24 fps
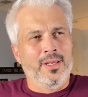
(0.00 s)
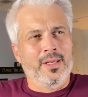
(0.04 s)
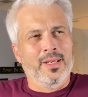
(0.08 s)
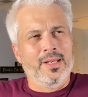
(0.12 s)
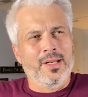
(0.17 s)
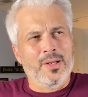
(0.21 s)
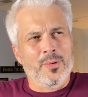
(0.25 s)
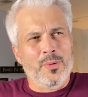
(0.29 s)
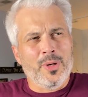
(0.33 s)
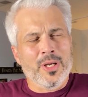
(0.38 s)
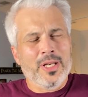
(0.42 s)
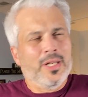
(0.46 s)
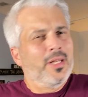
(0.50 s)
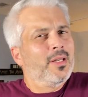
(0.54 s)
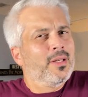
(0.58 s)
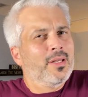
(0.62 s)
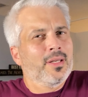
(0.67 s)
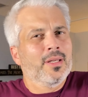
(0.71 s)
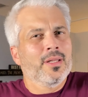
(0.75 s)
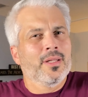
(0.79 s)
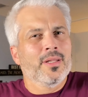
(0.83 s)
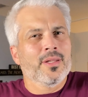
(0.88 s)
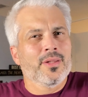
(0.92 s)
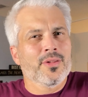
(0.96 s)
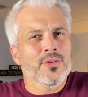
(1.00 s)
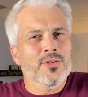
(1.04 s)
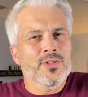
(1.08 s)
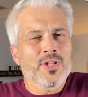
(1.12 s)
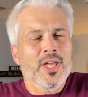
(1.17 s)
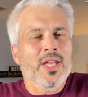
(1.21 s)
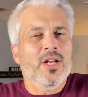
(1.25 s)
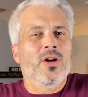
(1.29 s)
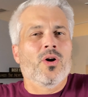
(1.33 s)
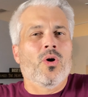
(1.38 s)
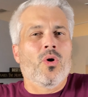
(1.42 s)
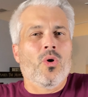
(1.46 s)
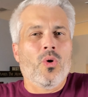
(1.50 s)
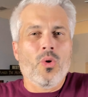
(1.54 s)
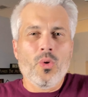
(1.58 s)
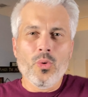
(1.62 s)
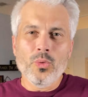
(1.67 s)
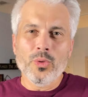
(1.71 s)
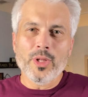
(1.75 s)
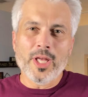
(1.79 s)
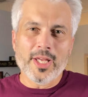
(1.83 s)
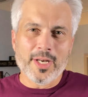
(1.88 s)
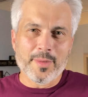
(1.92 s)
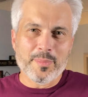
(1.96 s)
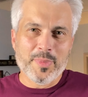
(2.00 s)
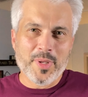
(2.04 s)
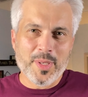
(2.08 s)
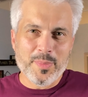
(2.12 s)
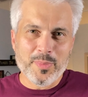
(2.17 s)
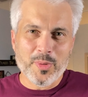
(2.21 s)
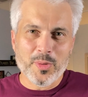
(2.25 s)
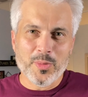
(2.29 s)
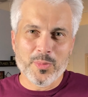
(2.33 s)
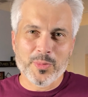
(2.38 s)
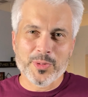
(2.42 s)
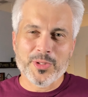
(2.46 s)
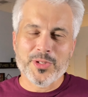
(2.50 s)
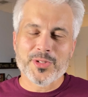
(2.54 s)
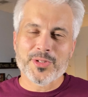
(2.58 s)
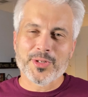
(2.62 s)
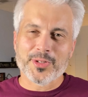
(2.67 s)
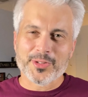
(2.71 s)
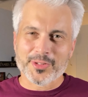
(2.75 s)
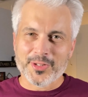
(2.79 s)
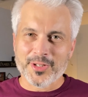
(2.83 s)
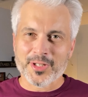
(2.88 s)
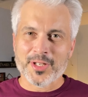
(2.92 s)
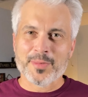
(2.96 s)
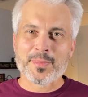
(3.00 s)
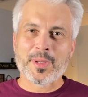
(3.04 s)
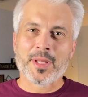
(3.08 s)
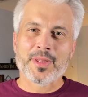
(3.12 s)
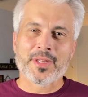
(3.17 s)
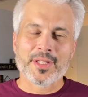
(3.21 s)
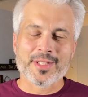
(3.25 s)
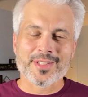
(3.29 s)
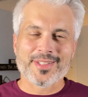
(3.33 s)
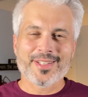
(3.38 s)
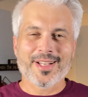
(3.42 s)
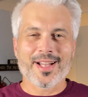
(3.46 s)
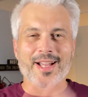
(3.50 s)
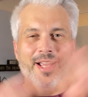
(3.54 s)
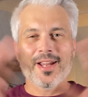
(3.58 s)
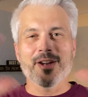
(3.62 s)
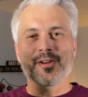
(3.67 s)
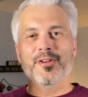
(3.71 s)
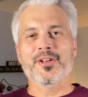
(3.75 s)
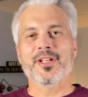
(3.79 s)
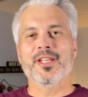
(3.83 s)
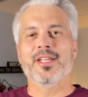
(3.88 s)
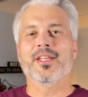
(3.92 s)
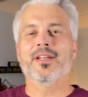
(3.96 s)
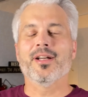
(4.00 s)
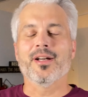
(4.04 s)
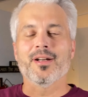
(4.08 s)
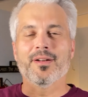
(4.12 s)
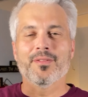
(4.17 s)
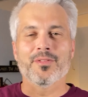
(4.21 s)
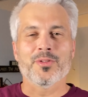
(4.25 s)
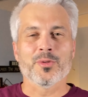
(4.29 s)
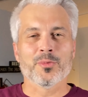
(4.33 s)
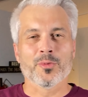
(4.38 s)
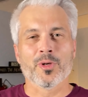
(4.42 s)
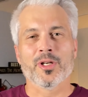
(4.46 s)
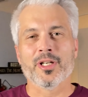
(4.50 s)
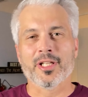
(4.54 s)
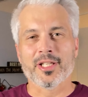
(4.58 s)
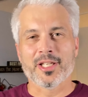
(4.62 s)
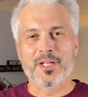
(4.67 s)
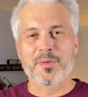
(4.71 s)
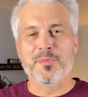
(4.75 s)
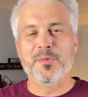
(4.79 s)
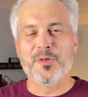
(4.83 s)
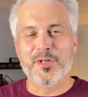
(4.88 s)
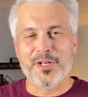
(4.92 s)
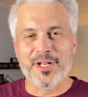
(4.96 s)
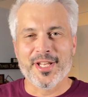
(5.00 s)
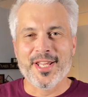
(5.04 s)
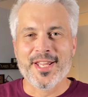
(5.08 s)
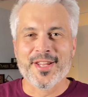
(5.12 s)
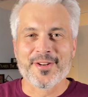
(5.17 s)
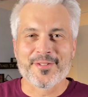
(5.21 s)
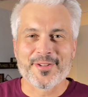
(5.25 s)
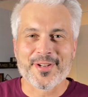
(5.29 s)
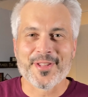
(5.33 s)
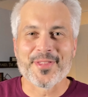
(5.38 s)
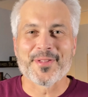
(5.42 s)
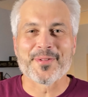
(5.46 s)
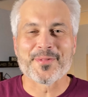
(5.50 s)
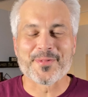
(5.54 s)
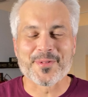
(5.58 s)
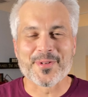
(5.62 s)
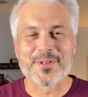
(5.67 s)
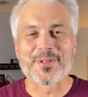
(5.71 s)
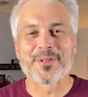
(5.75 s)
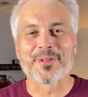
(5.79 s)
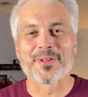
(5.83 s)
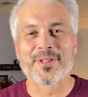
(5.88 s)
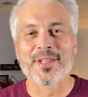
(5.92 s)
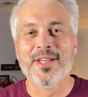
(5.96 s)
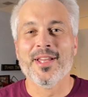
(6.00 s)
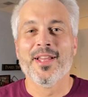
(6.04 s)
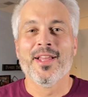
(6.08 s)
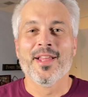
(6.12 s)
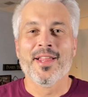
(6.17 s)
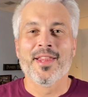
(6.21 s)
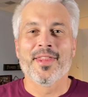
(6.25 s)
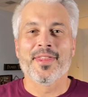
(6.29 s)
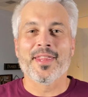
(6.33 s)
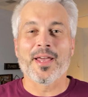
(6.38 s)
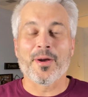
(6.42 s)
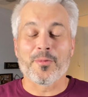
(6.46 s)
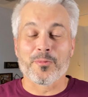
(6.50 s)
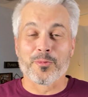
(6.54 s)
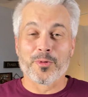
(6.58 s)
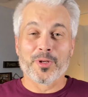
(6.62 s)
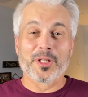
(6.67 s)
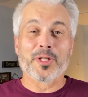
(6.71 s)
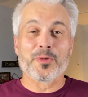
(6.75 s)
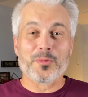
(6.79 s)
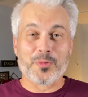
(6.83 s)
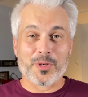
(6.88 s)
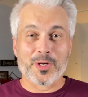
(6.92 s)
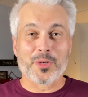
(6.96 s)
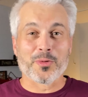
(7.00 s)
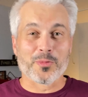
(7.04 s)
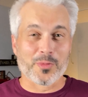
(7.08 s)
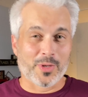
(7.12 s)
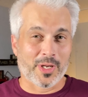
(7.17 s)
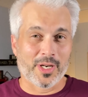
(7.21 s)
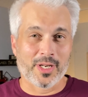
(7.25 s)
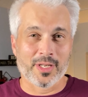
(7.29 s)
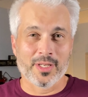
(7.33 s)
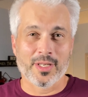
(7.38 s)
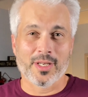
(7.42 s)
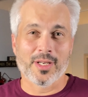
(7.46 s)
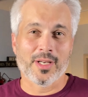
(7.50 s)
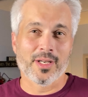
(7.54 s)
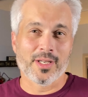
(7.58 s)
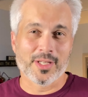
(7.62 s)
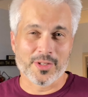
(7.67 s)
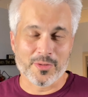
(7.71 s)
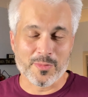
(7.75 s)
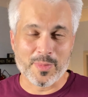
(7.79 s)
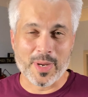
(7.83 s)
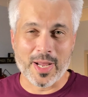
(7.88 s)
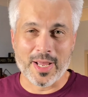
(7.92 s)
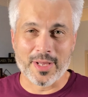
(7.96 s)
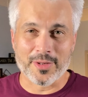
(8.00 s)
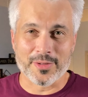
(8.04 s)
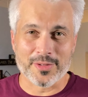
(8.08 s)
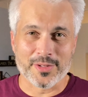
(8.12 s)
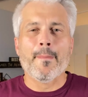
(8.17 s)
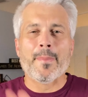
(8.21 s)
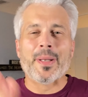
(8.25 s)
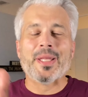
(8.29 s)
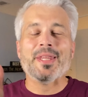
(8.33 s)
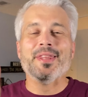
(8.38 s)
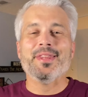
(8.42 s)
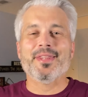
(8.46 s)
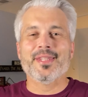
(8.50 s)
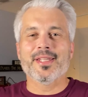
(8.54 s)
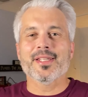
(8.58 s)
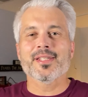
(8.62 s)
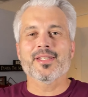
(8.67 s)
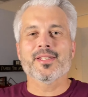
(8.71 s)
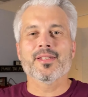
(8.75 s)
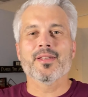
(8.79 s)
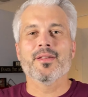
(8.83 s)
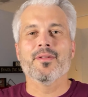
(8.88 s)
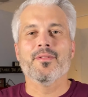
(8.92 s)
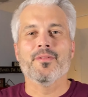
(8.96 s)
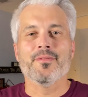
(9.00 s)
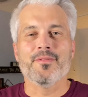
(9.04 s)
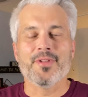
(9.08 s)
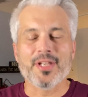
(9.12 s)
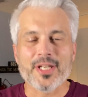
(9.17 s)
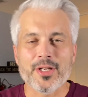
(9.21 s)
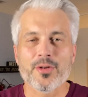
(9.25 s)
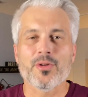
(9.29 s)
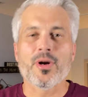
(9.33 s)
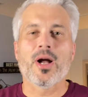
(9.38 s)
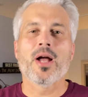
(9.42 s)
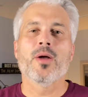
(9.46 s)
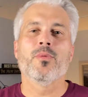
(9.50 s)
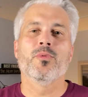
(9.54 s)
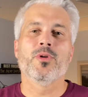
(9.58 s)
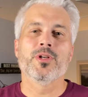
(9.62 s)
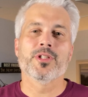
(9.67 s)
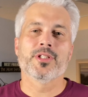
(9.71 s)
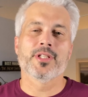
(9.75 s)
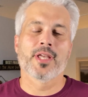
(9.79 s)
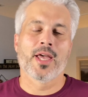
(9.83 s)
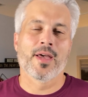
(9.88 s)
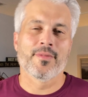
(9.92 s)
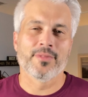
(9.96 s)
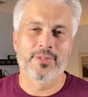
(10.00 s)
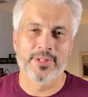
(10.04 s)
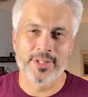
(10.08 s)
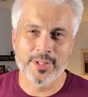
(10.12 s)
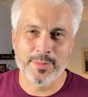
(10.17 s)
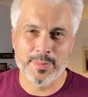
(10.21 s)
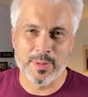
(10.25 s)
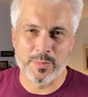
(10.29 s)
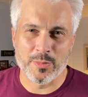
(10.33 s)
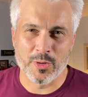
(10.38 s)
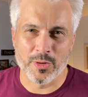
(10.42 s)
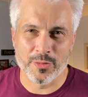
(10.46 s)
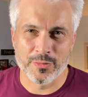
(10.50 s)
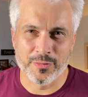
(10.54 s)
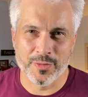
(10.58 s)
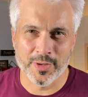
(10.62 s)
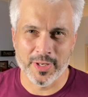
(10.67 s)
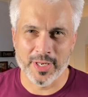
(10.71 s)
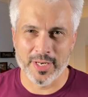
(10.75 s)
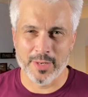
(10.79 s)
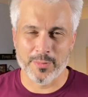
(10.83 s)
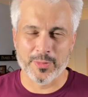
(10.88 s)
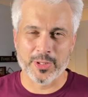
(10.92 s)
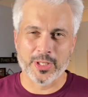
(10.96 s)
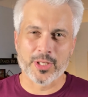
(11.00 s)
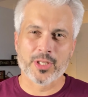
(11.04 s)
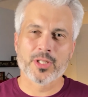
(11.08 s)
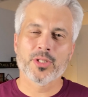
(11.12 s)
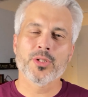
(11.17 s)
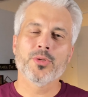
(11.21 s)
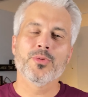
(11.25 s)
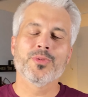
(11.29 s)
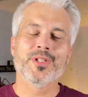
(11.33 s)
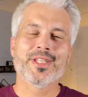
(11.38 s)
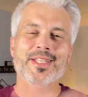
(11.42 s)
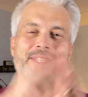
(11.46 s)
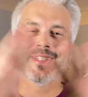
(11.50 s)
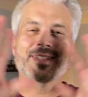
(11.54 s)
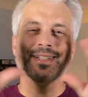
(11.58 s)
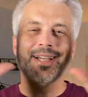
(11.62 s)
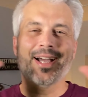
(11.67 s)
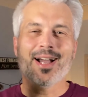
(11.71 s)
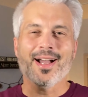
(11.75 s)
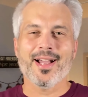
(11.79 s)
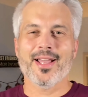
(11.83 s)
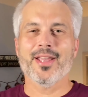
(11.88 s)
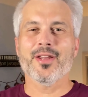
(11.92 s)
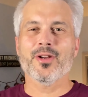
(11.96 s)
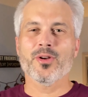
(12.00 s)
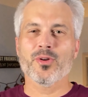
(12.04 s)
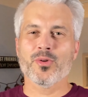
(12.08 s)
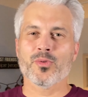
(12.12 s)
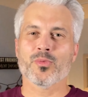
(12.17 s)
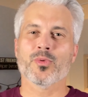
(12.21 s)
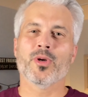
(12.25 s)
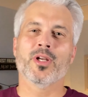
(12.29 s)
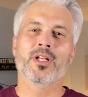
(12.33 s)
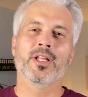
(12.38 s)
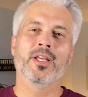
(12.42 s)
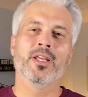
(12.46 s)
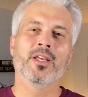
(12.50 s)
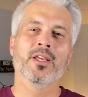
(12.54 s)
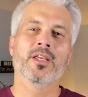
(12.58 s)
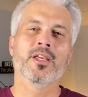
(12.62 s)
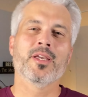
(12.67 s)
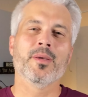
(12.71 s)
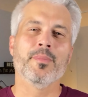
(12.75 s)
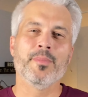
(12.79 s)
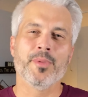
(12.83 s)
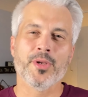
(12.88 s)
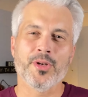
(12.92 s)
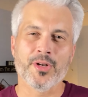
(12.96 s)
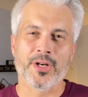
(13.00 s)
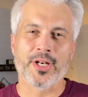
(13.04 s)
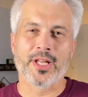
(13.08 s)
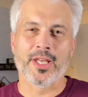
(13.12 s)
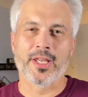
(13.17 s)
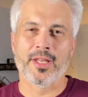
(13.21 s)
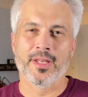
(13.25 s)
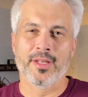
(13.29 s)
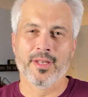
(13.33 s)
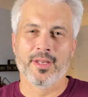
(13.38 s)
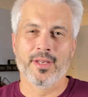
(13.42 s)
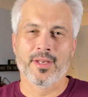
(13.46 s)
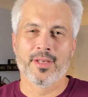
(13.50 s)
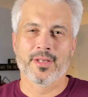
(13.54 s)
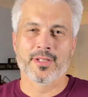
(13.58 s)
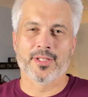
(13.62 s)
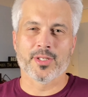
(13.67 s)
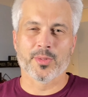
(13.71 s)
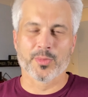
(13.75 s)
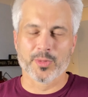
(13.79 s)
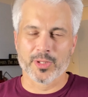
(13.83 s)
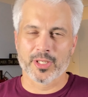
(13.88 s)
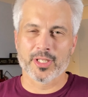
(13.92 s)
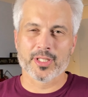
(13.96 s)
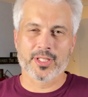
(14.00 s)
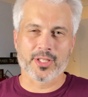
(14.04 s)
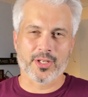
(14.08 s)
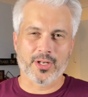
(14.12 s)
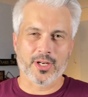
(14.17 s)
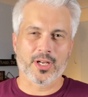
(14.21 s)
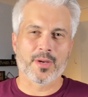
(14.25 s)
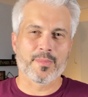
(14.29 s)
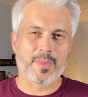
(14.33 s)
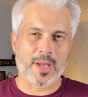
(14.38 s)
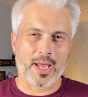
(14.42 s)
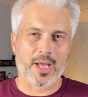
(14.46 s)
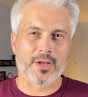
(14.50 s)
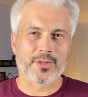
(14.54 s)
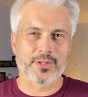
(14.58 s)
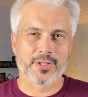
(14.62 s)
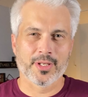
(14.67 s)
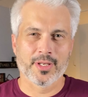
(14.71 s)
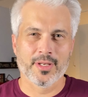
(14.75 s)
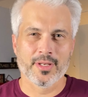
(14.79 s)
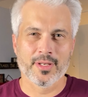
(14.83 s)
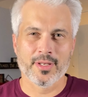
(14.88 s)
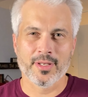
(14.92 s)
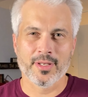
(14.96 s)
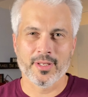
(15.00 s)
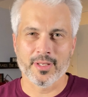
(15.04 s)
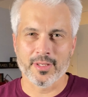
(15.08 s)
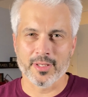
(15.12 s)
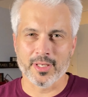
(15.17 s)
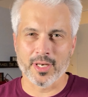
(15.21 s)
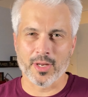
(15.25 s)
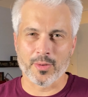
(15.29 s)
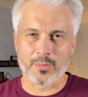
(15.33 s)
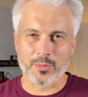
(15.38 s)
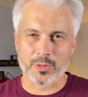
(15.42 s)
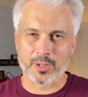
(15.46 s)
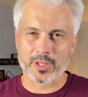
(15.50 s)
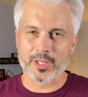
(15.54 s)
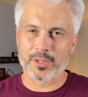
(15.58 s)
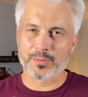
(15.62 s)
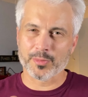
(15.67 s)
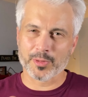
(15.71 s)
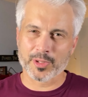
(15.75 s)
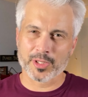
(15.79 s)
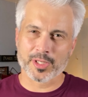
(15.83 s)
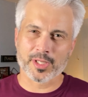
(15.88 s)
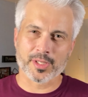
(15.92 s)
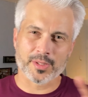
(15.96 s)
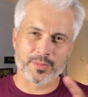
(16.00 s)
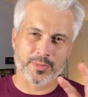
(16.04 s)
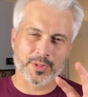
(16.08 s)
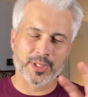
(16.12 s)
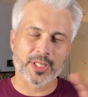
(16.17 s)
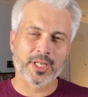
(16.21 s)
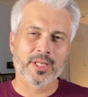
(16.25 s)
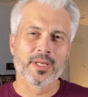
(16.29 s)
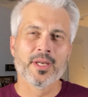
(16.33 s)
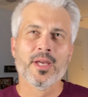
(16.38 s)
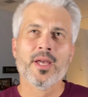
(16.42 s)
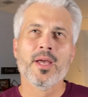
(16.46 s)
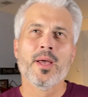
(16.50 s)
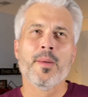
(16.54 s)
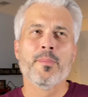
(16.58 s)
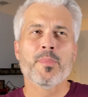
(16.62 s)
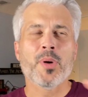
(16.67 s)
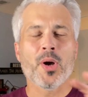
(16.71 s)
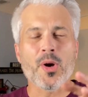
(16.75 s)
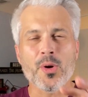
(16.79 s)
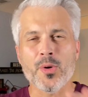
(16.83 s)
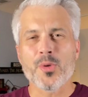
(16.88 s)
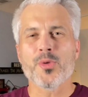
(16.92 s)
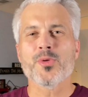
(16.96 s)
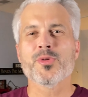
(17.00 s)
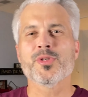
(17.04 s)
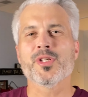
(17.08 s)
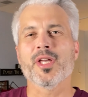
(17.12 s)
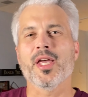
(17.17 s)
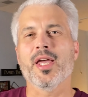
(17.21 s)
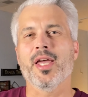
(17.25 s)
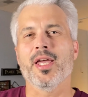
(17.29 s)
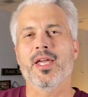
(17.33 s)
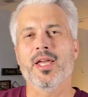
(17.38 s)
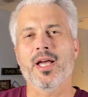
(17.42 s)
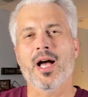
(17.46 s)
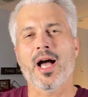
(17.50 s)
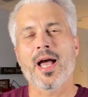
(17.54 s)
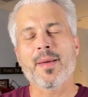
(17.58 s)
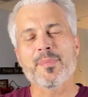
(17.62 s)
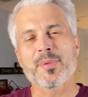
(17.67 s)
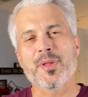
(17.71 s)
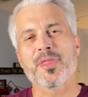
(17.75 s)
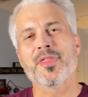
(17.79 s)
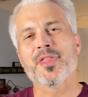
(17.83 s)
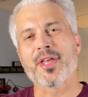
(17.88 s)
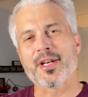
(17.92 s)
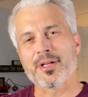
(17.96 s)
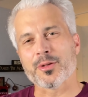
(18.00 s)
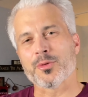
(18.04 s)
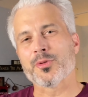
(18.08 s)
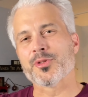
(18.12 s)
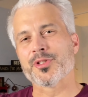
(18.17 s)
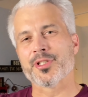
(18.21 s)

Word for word: you know what? There's not a whole lot of people when you start talking about the entirety of the running community around the world that really want to run 100 miles. But in this video, I want to have a little bit more fun and I want to include the entire running community. So we're going to talk about, you know, we're going to pose a hypothetical